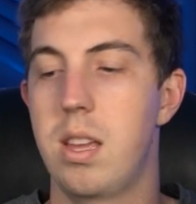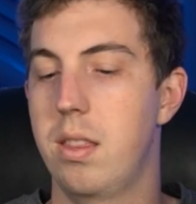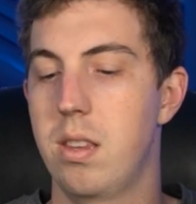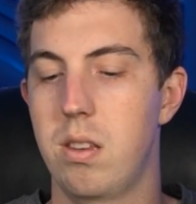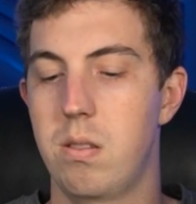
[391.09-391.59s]

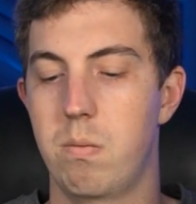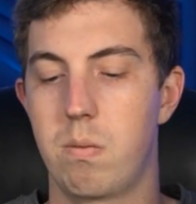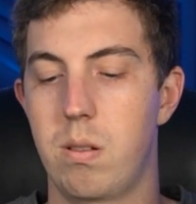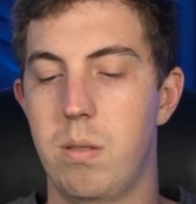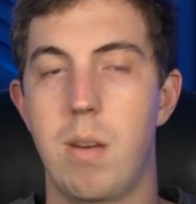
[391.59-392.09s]
this is,
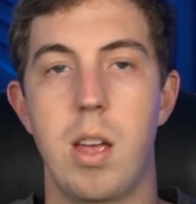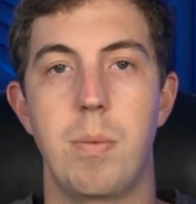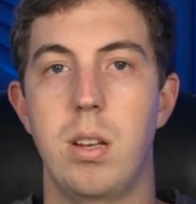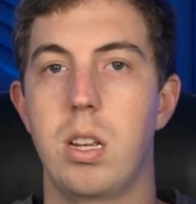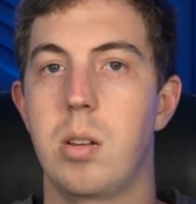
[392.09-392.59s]
in my
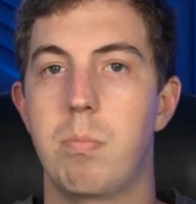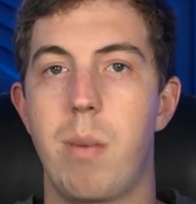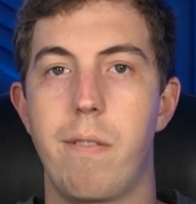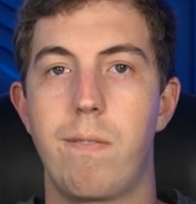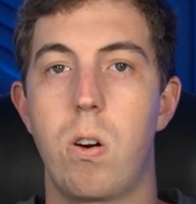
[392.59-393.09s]
opinion,
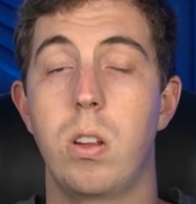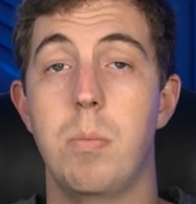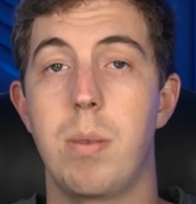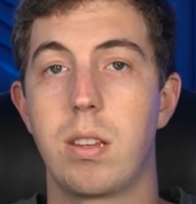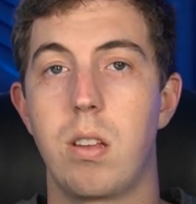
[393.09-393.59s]
by far the
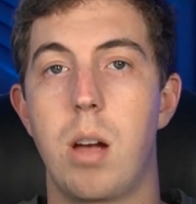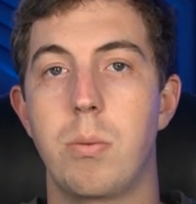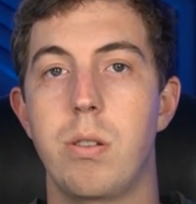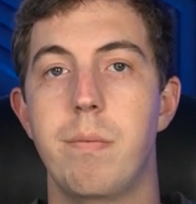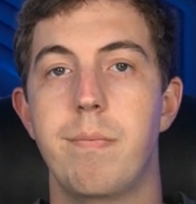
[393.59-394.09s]
best option,